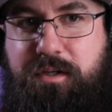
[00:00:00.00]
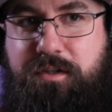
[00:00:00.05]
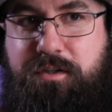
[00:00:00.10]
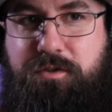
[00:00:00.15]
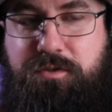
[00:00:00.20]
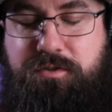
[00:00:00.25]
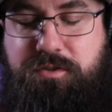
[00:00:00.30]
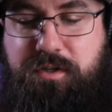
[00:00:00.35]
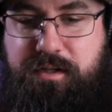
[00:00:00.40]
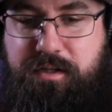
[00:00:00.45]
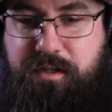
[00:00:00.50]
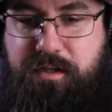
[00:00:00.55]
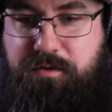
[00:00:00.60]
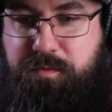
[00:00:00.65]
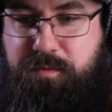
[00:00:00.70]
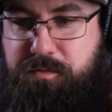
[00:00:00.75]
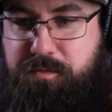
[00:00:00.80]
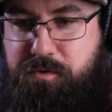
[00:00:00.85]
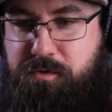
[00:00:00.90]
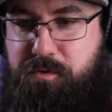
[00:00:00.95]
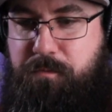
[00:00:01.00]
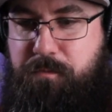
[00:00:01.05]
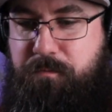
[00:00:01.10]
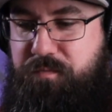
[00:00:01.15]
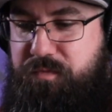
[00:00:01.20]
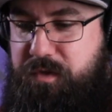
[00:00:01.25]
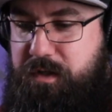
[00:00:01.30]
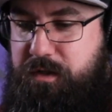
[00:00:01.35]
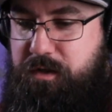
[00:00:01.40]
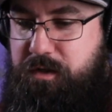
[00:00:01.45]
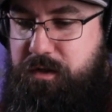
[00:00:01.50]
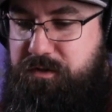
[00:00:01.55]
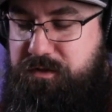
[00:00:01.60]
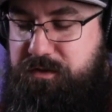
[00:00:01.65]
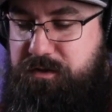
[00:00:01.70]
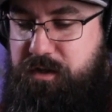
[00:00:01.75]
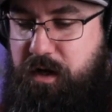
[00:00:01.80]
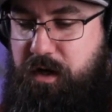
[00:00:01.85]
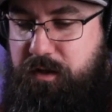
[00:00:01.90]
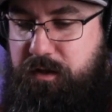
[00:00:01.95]
you know, trying to give people a
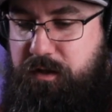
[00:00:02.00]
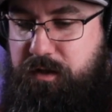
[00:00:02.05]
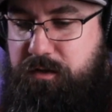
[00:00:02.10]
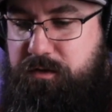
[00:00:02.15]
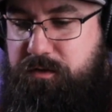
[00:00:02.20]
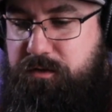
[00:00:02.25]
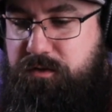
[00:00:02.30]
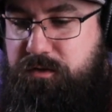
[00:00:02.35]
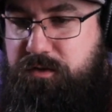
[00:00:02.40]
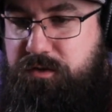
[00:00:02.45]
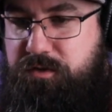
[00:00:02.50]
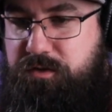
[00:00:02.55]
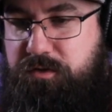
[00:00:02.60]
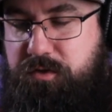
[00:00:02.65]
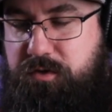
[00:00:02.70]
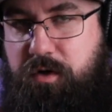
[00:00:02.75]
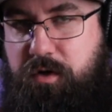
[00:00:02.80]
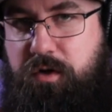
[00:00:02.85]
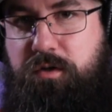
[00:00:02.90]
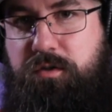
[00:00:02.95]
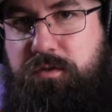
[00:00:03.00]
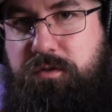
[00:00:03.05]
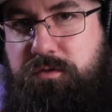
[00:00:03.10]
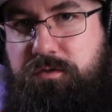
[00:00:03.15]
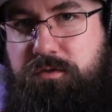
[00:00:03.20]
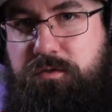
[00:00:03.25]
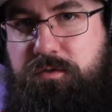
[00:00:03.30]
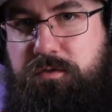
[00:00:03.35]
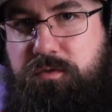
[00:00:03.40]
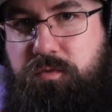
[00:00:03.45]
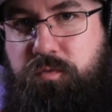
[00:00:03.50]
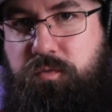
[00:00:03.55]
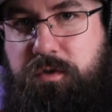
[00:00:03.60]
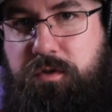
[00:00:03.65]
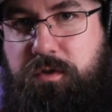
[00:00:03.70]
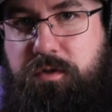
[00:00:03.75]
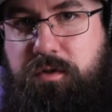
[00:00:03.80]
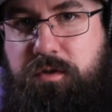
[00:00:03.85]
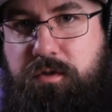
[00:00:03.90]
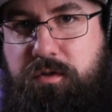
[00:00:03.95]
solid start
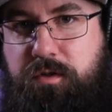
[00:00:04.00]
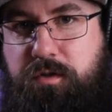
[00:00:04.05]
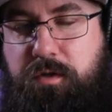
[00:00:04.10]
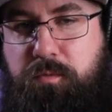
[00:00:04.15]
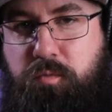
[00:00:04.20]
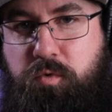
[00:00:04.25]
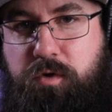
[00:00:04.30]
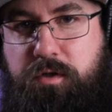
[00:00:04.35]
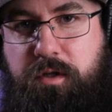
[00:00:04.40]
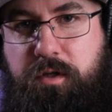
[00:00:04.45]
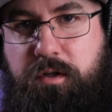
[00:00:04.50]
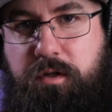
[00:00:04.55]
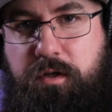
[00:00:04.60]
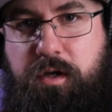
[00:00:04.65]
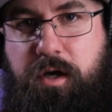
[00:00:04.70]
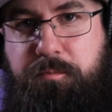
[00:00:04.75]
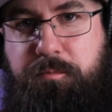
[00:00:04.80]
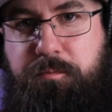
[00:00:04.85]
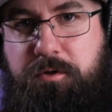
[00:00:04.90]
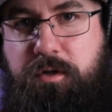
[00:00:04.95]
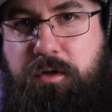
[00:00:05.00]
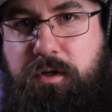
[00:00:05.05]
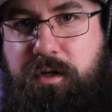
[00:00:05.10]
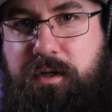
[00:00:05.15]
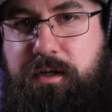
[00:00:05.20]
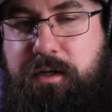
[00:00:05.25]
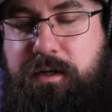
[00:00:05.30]
with the M1 helicopter.